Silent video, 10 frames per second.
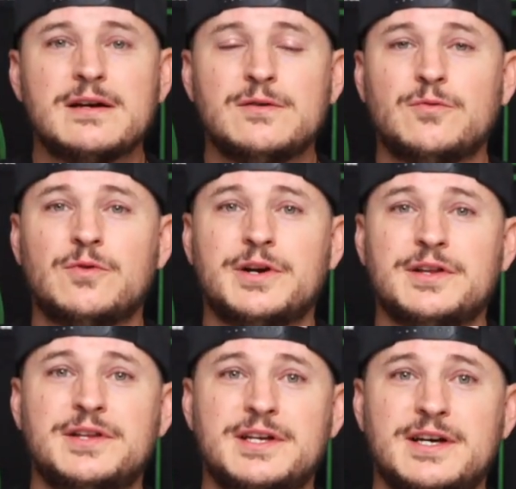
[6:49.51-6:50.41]
one
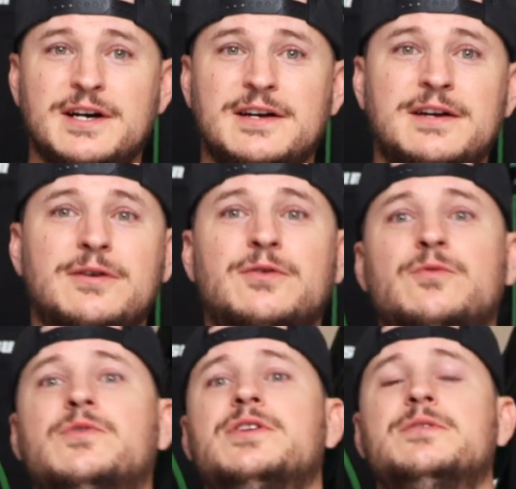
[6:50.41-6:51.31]
of
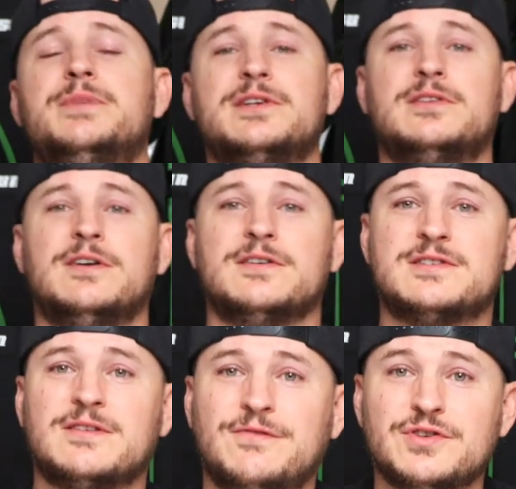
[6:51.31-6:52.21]
the big
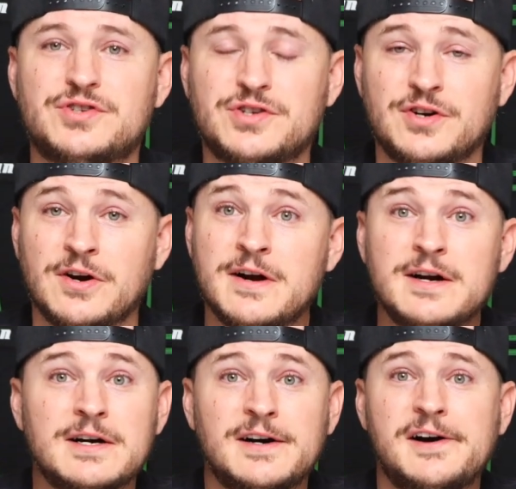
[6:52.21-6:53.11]
dogs for sure.
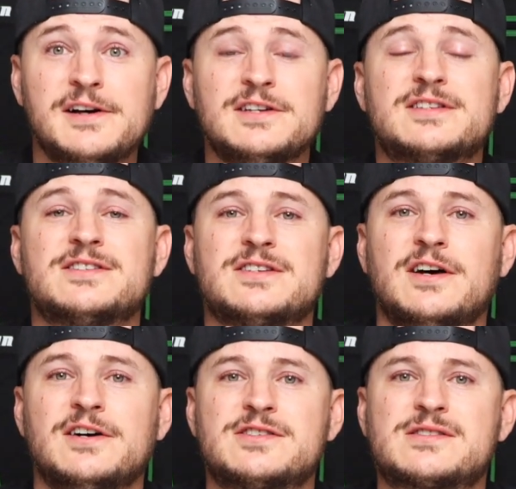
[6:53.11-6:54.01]
This is
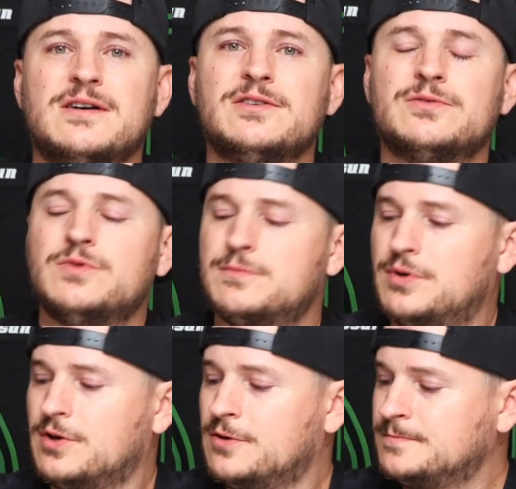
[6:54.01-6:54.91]
a solid one,
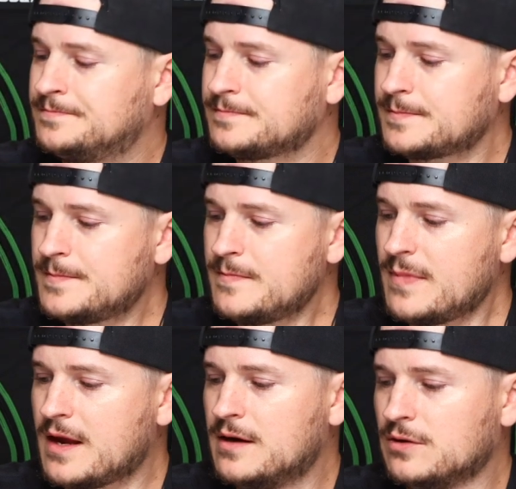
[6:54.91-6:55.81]
Paul.
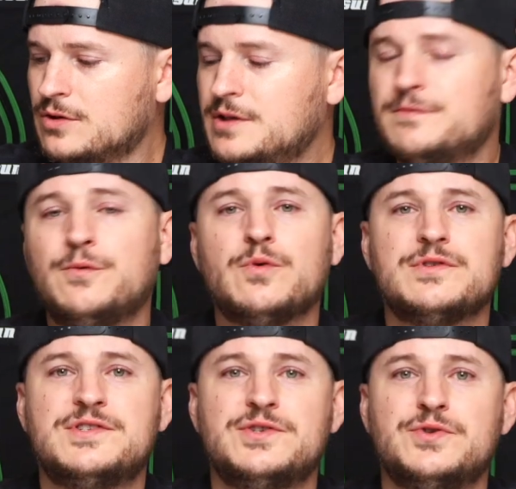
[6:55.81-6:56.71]
Looking
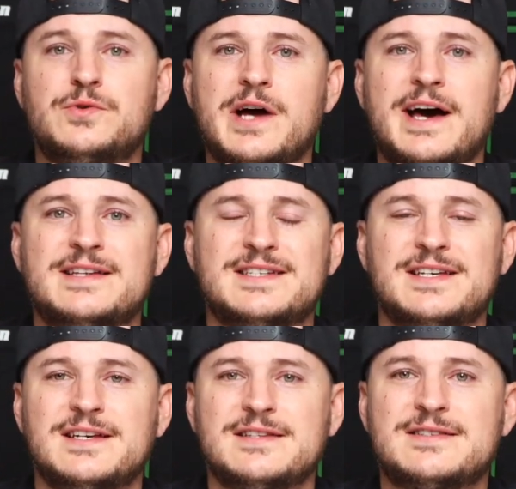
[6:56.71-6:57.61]
forward to, as
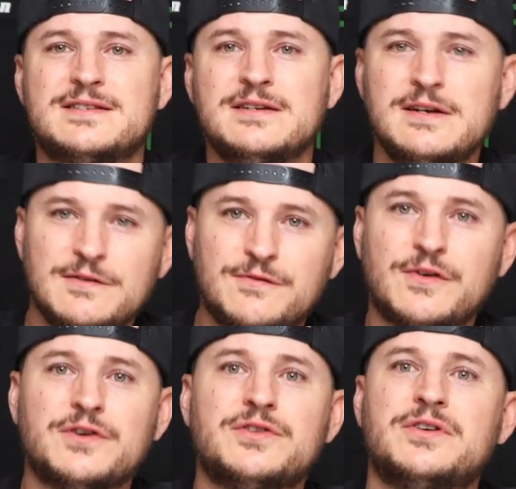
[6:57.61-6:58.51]
it gets
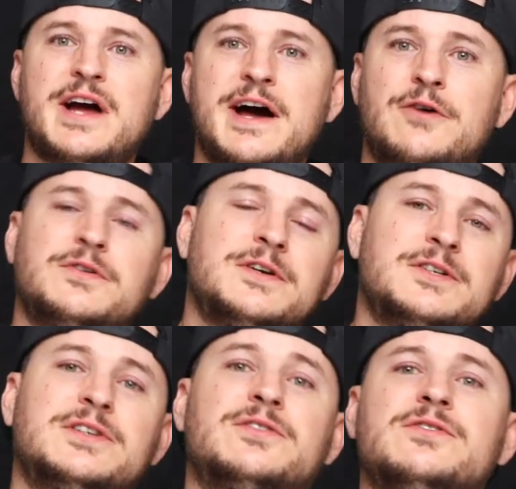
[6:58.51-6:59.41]
further out
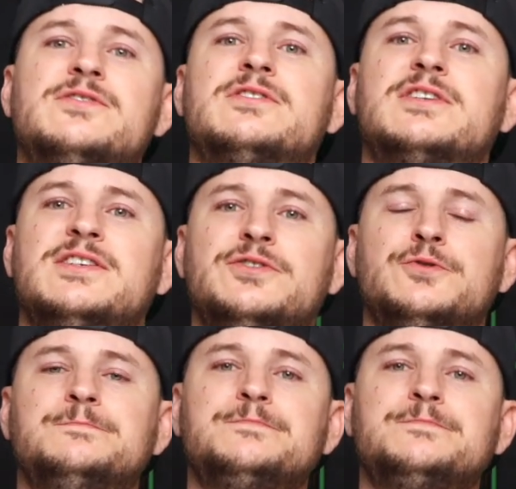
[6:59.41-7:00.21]
and closer to